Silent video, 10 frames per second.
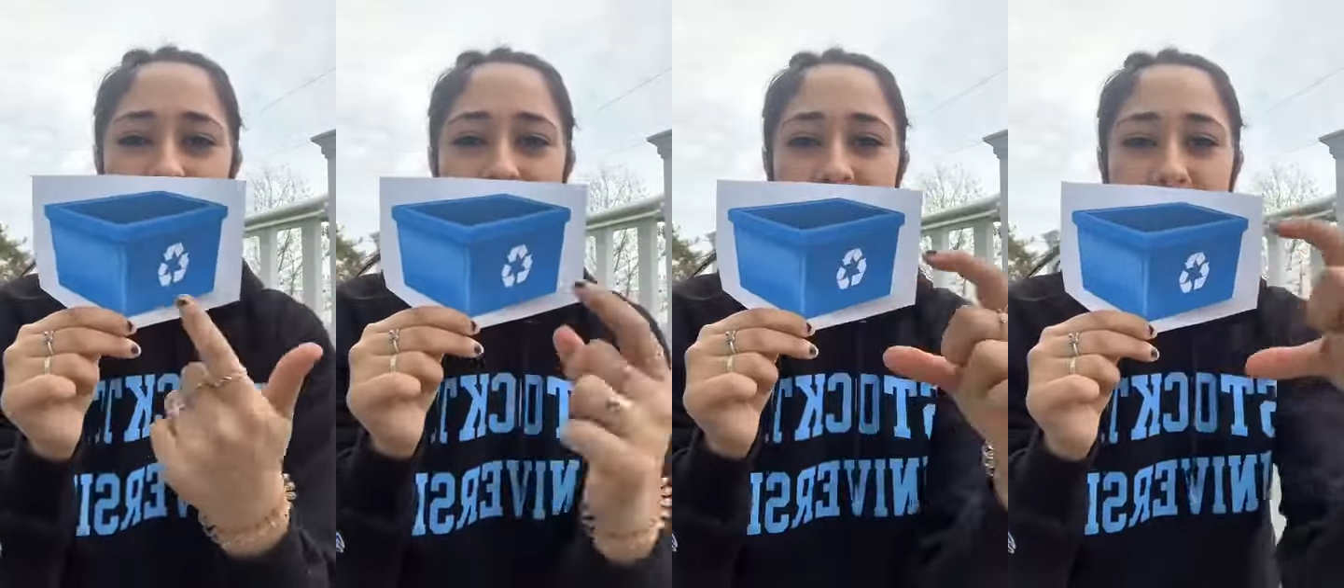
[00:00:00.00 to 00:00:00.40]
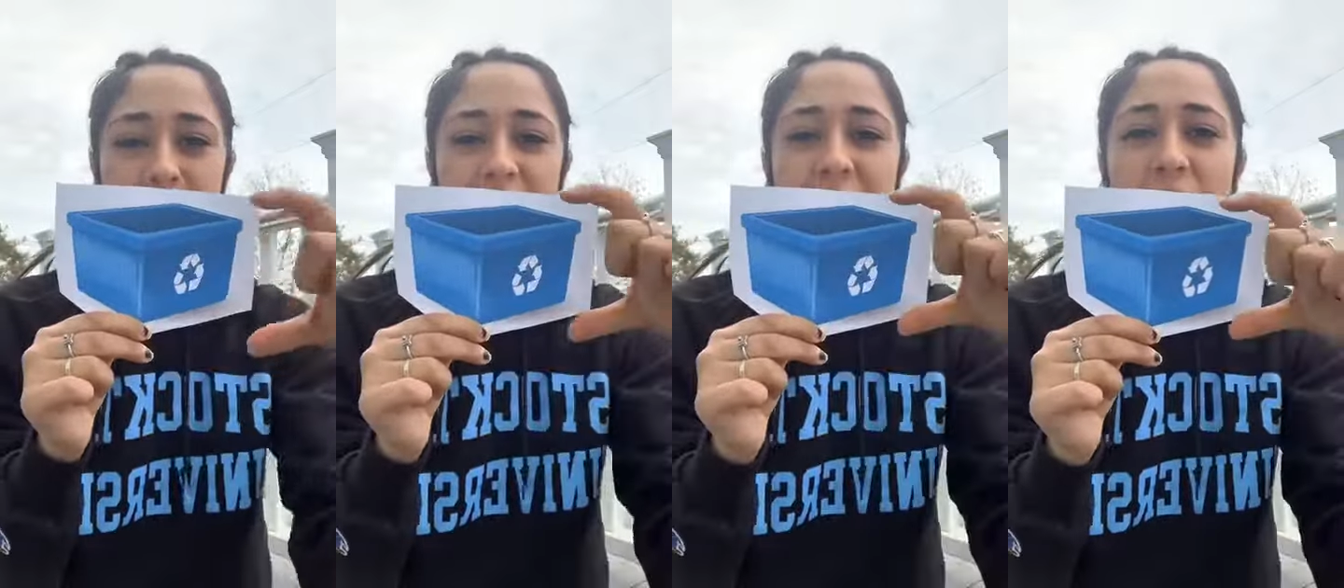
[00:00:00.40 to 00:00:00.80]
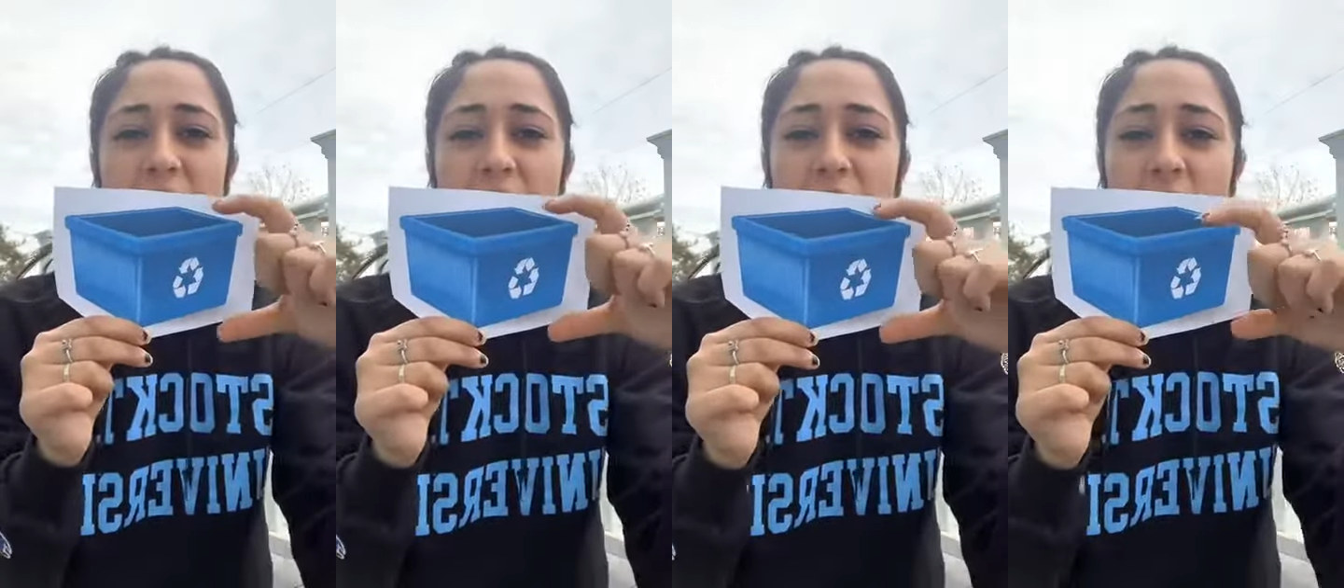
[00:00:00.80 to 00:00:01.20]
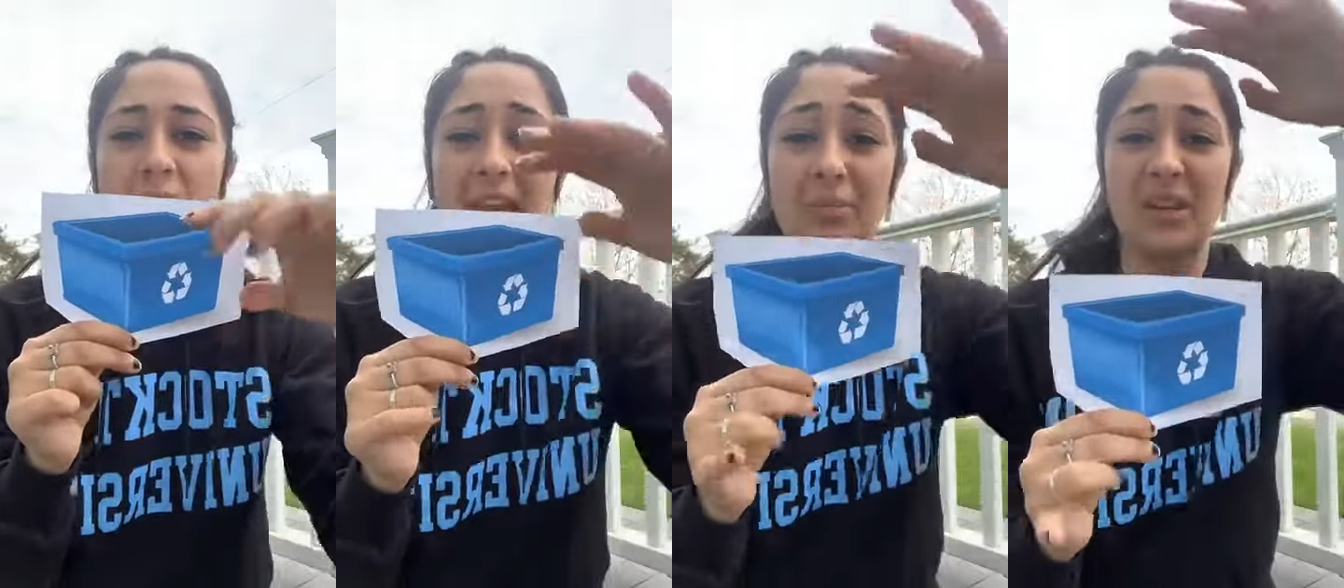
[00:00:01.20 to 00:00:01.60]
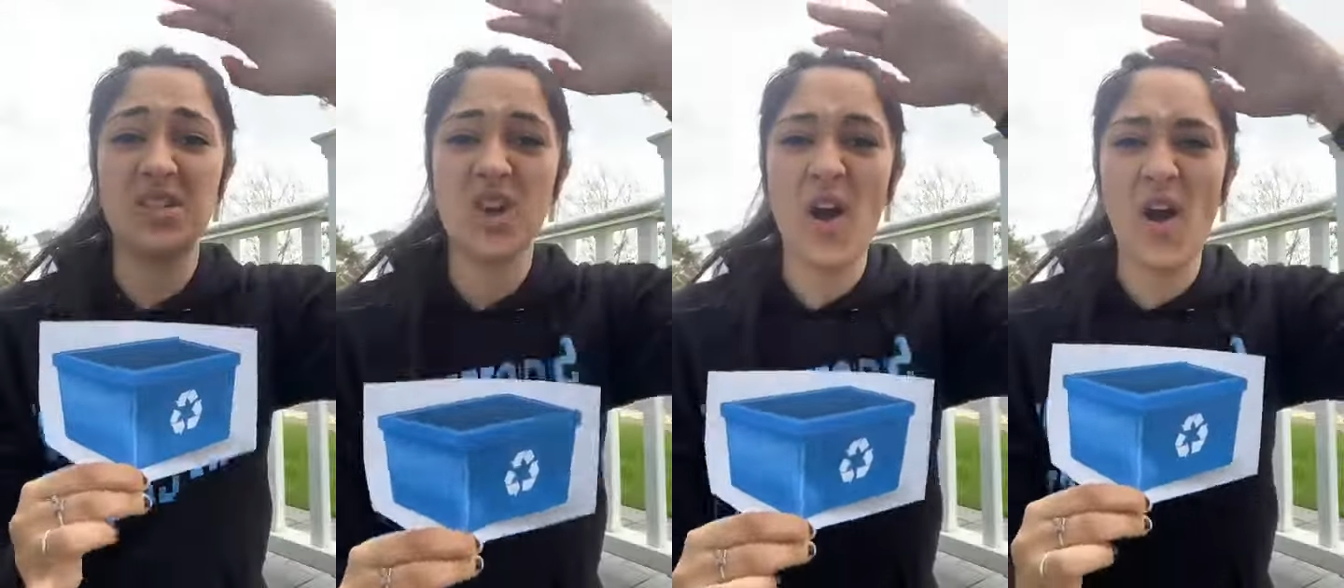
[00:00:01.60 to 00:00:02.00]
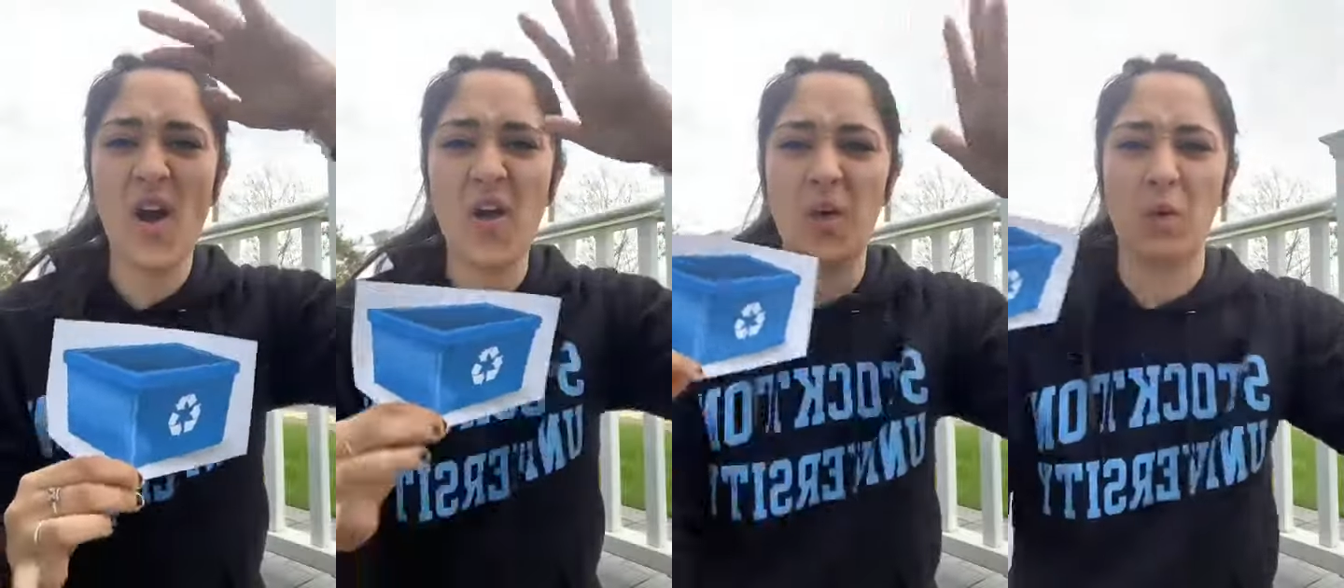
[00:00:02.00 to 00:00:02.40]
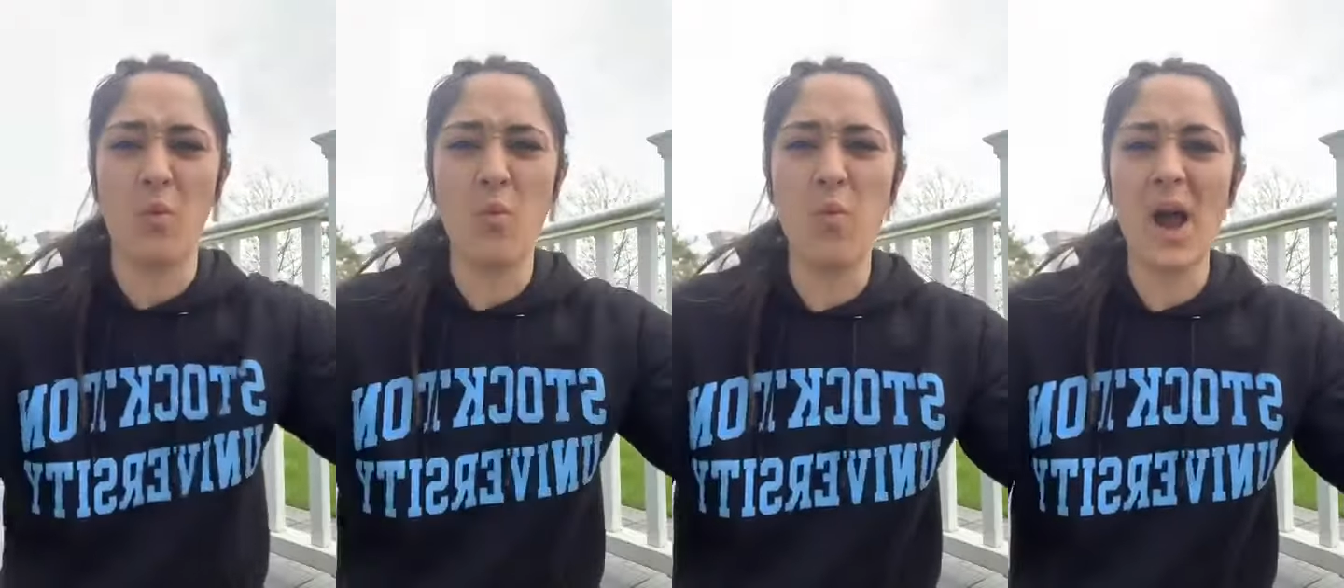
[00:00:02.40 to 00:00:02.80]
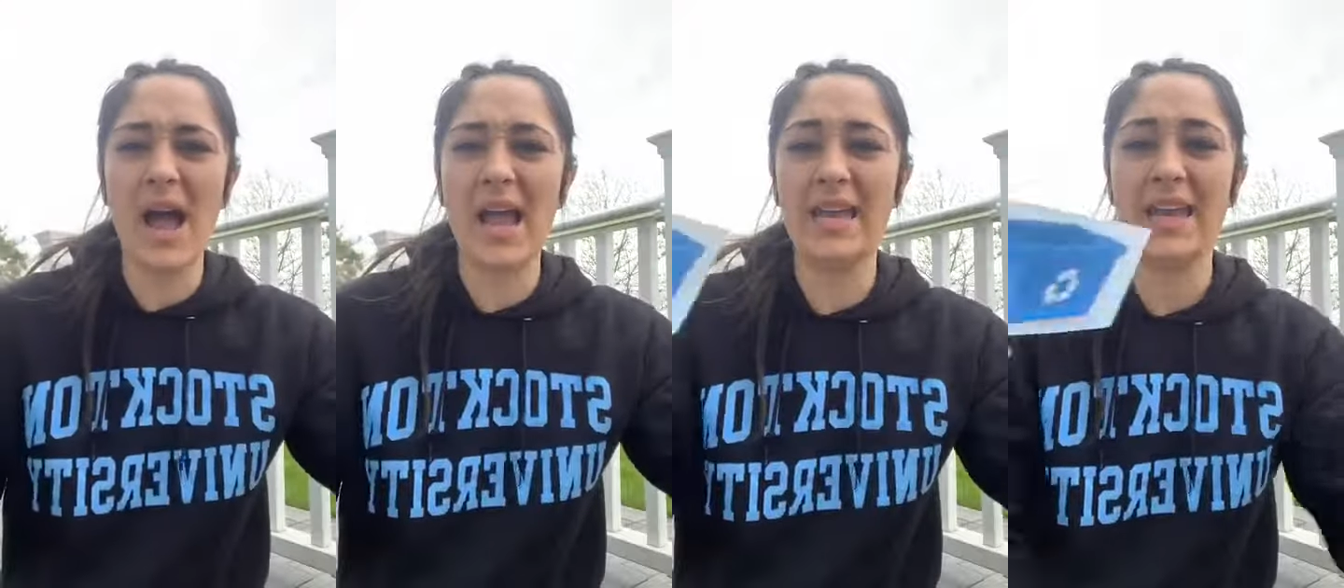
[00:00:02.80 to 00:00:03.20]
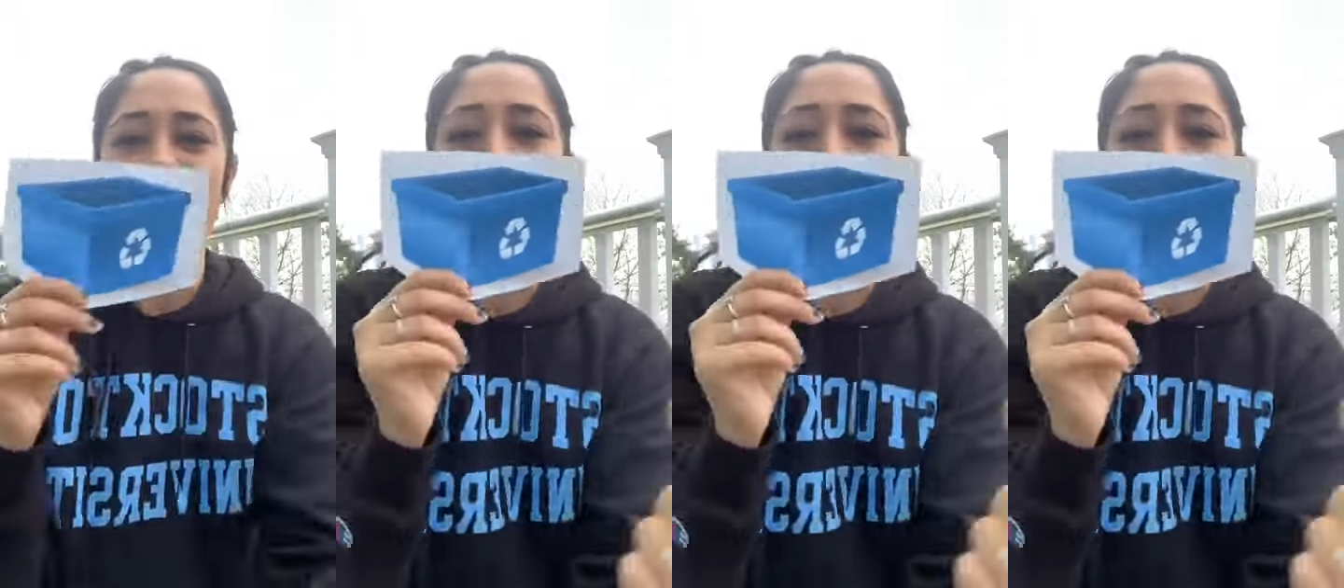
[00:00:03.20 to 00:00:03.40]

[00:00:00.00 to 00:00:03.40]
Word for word: Either they're small or they can be tall or wide.